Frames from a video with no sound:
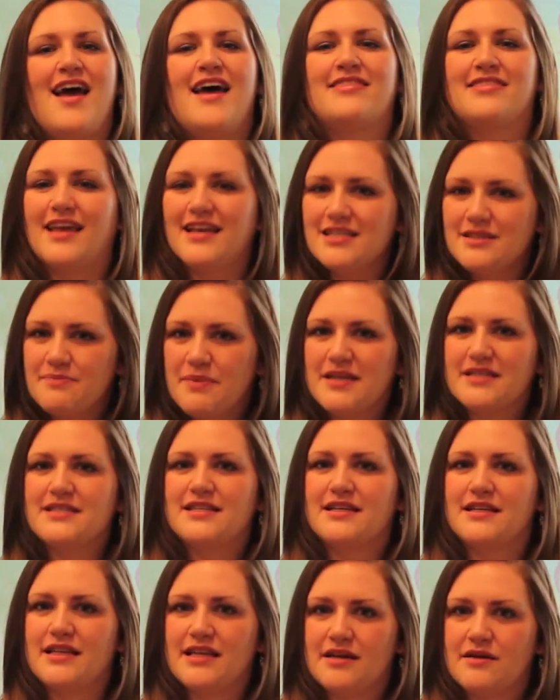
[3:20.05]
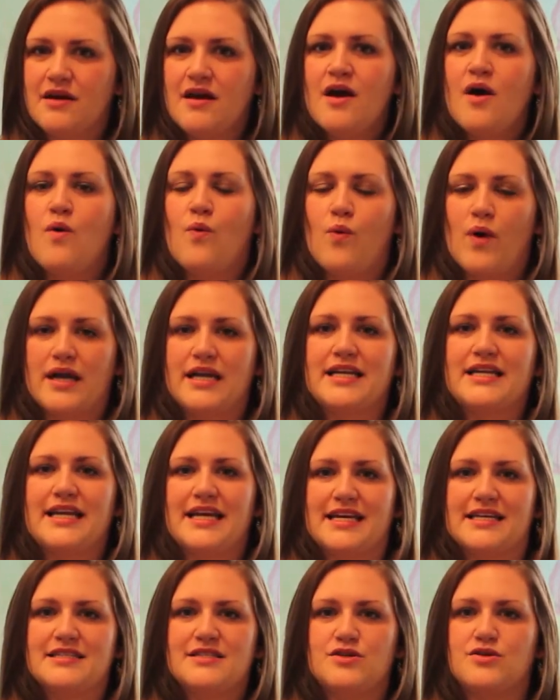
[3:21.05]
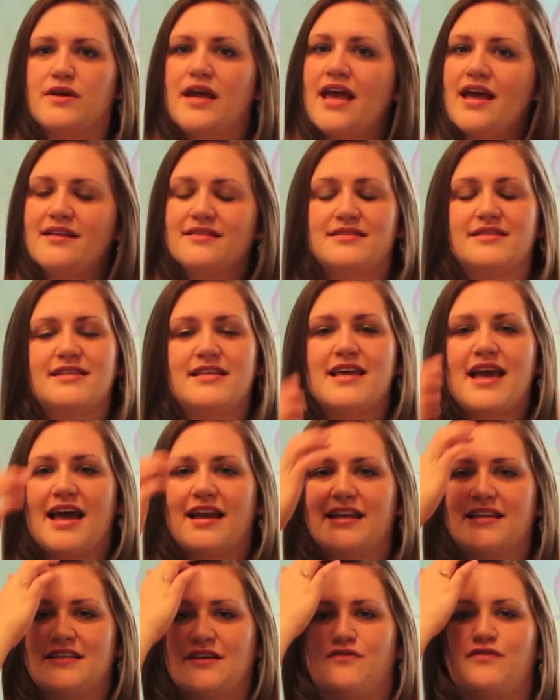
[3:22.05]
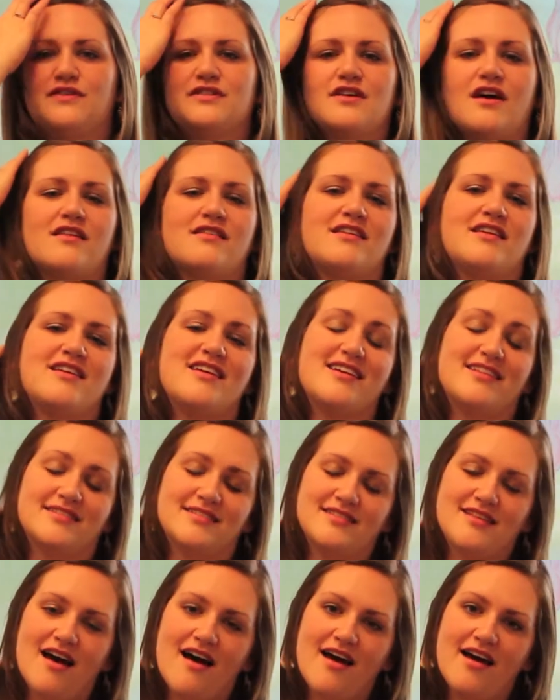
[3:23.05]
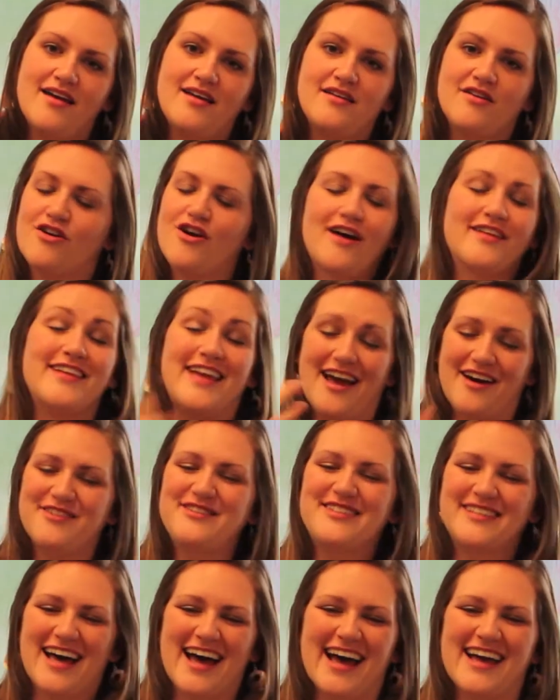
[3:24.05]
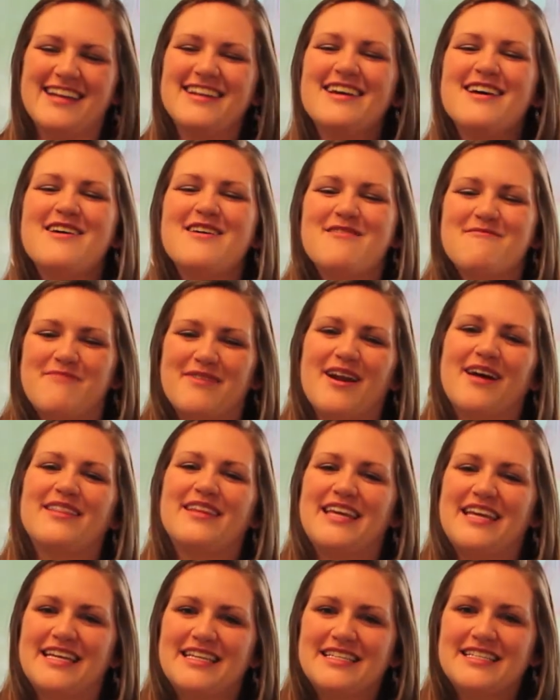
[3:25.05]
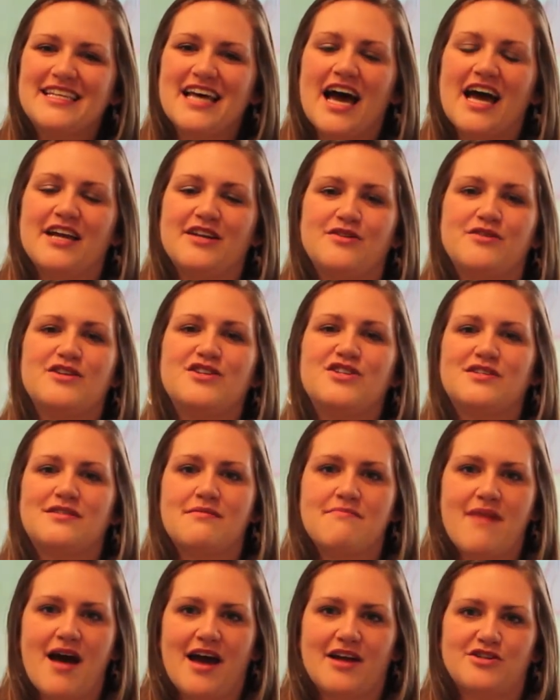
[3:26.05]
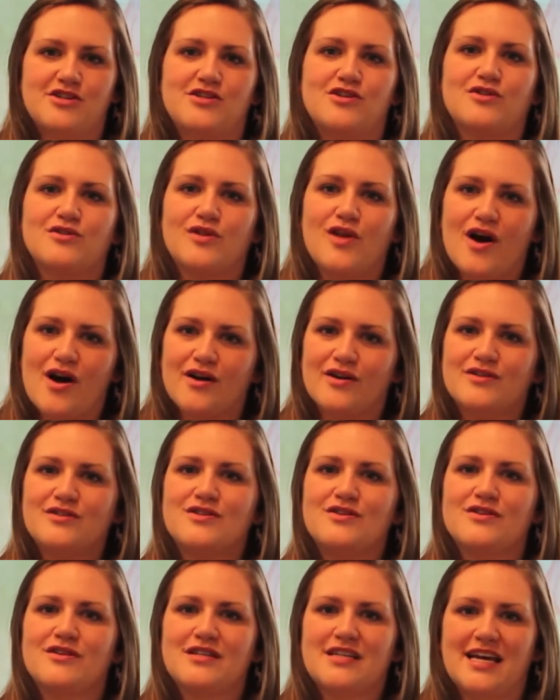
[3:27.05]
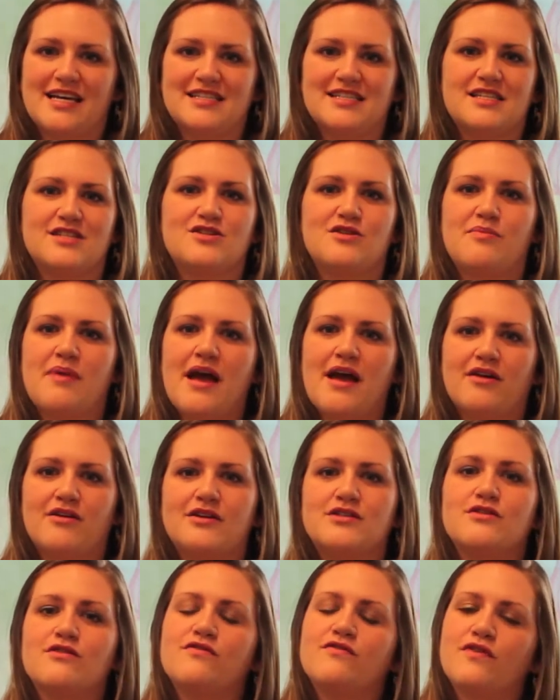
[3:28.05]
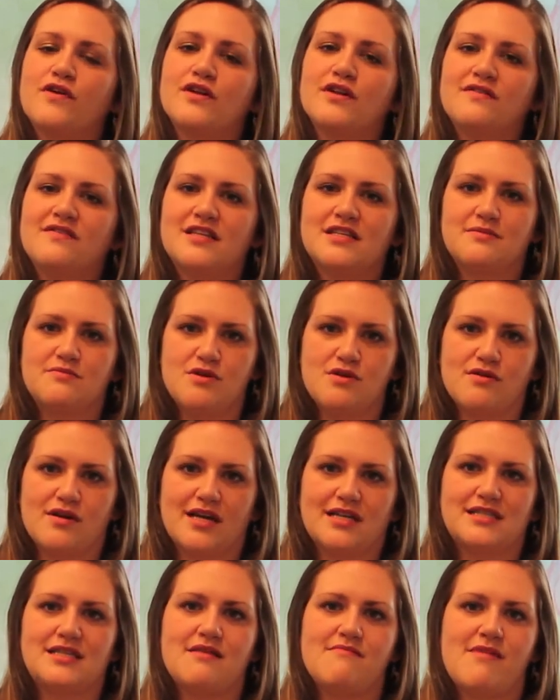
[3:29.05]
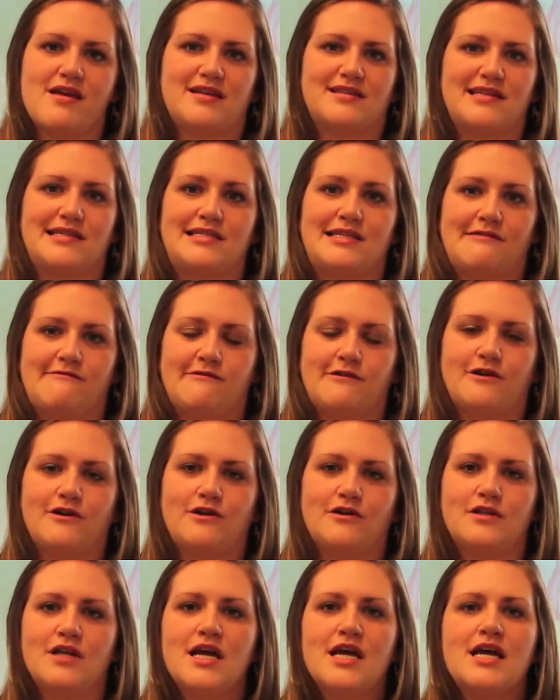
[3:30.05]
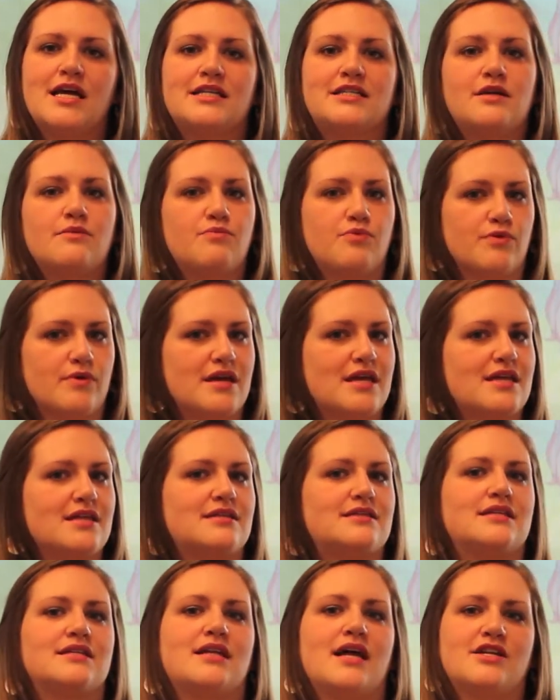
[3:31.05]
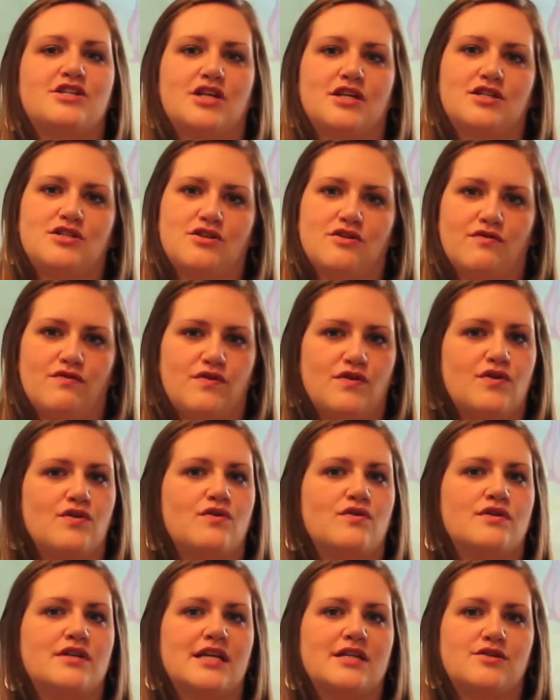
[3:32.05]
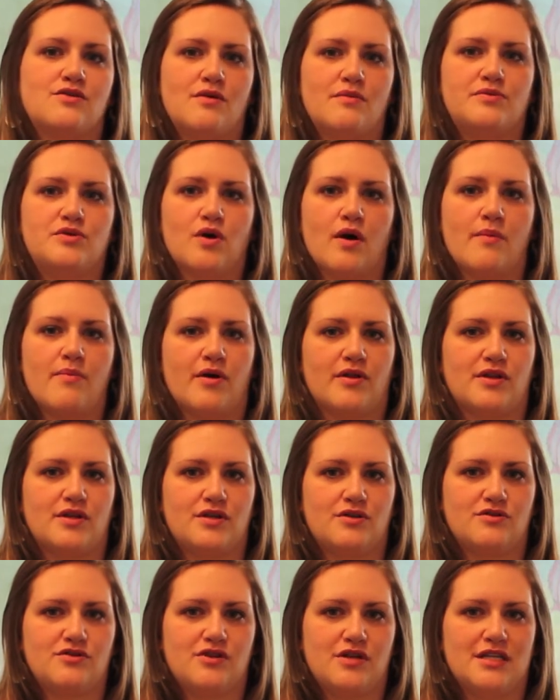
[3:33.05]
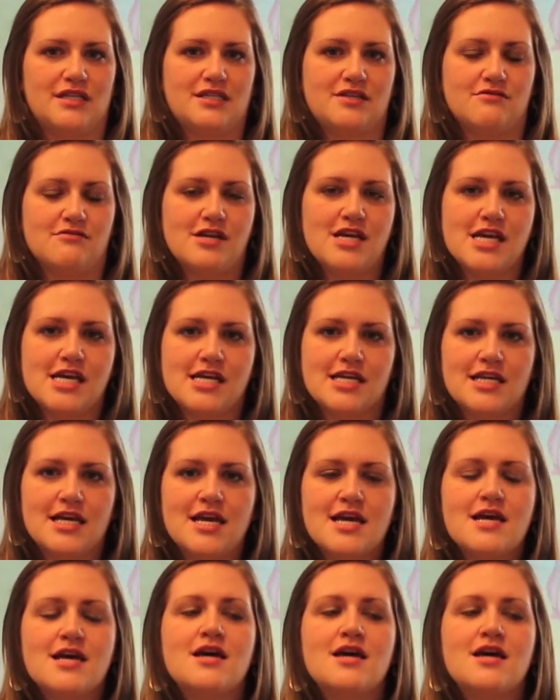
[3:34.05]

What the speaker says: And that's basically what it is. You can't see any difference on the inside, or on the outside, but on the inside, you can just imagine your lungs, your intestines, your pancreas are full of this mucus that makes it difficult to breathe, to digest your food, and to absorb all the nutrients you need.